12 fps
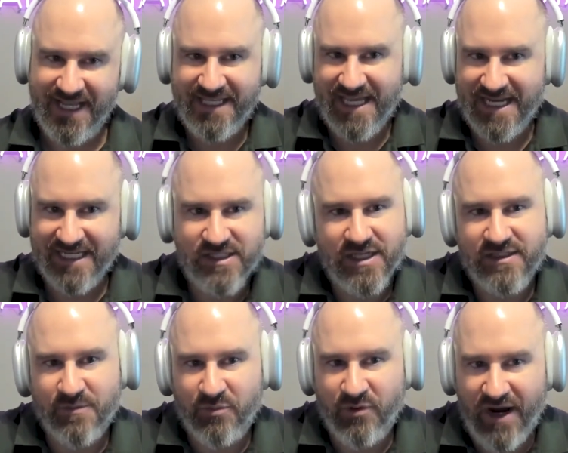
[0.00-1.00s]
again,
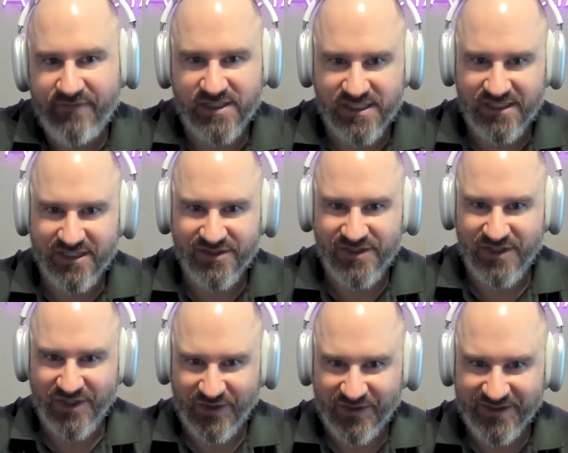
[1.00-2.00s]
it's a privacy
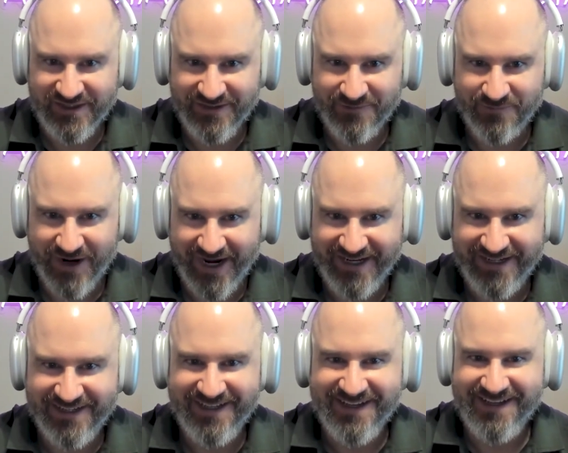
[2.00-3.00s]
concern,
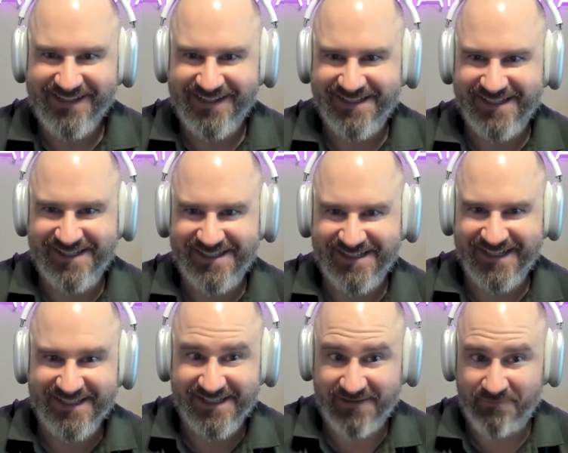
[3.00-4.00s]
right? Because
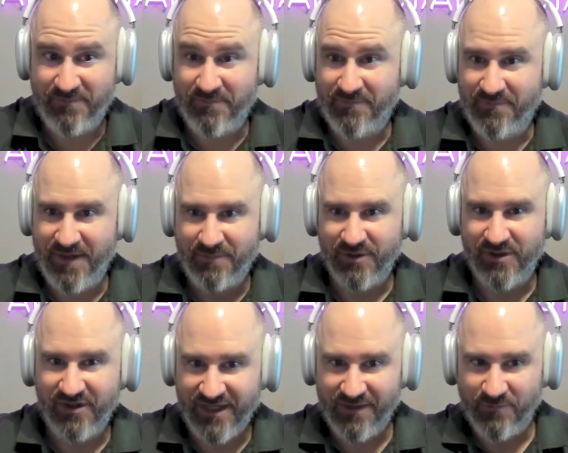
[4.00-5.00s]
it's people
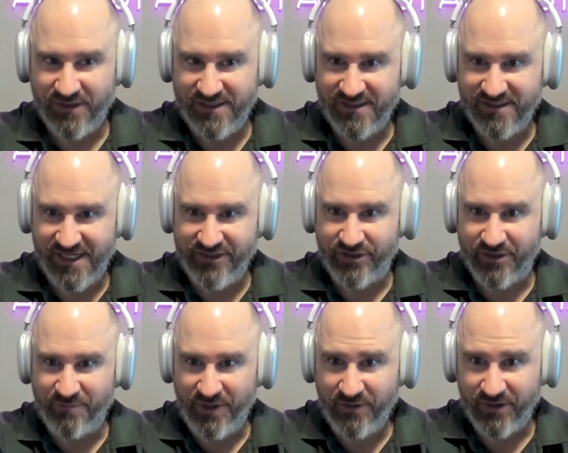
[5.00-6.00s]
looking at what's inside your
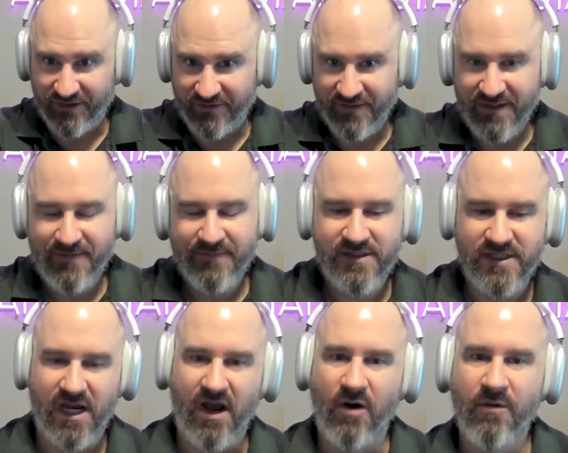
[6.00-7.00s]
computer.
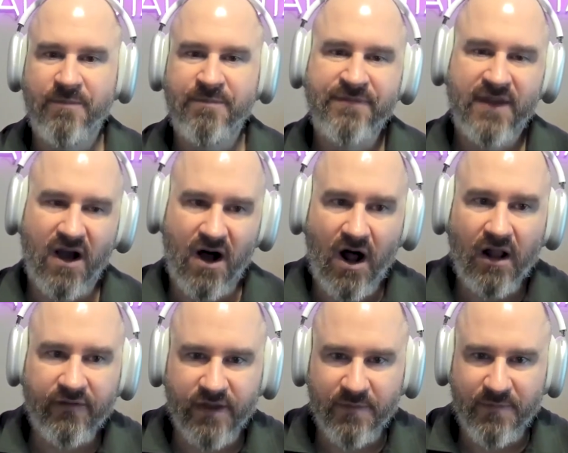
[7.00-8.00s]
So
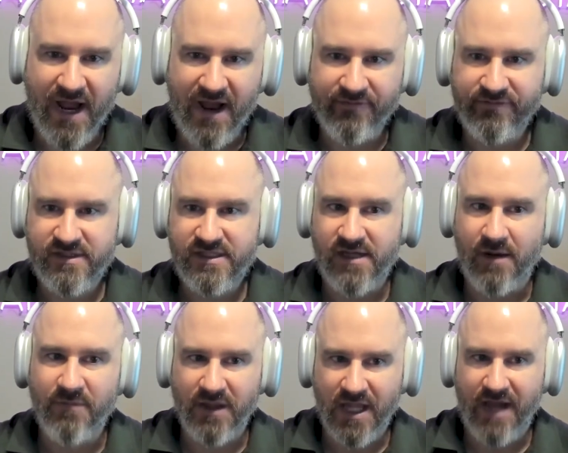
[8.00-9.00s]
all of them have
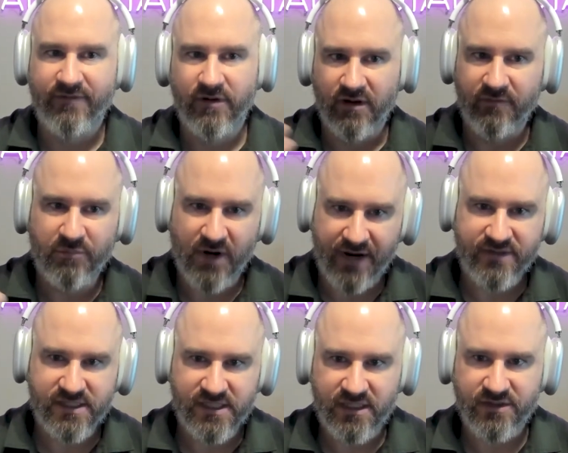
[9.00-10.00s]
some level of
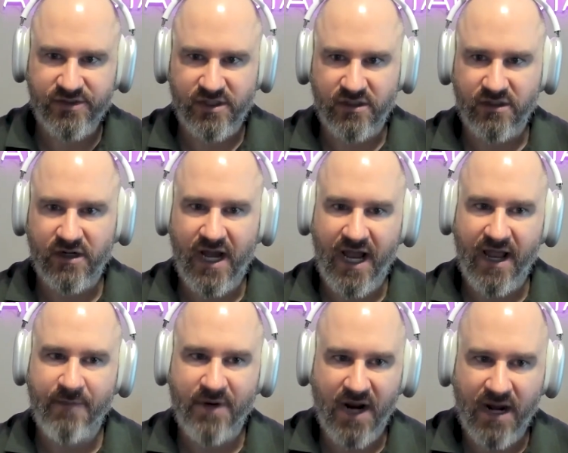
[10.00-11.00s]
privacy concern.
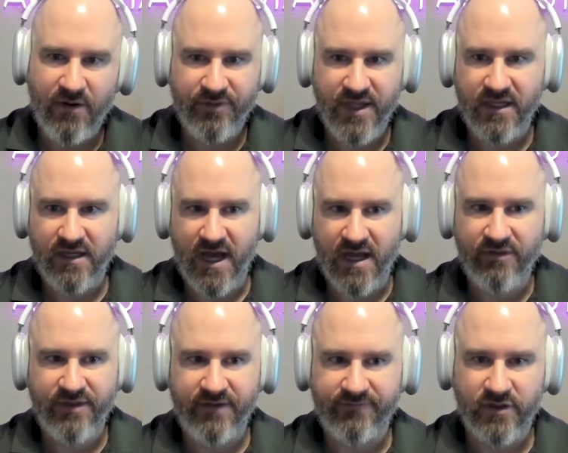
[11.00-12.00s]
But I don't
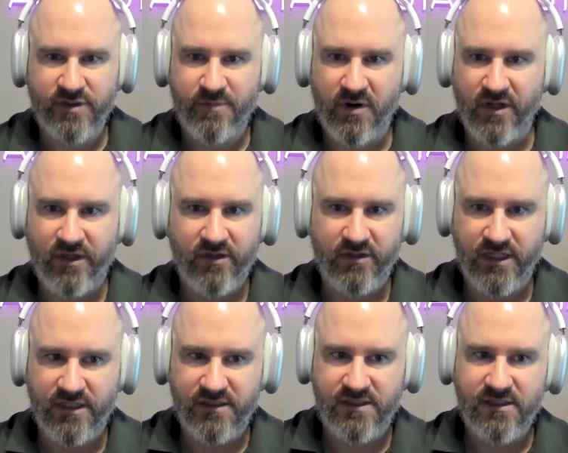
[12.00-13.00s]
think first party
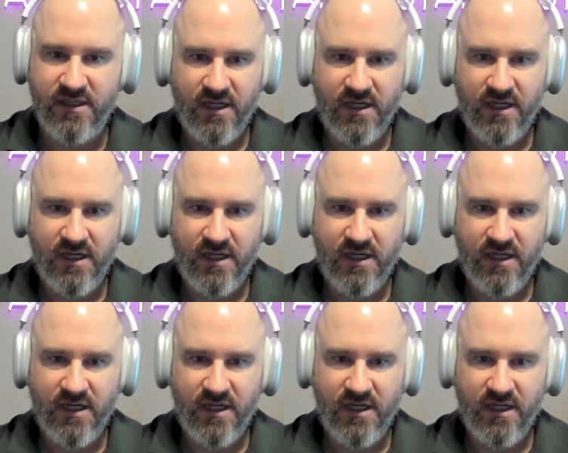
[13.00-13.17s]
cookies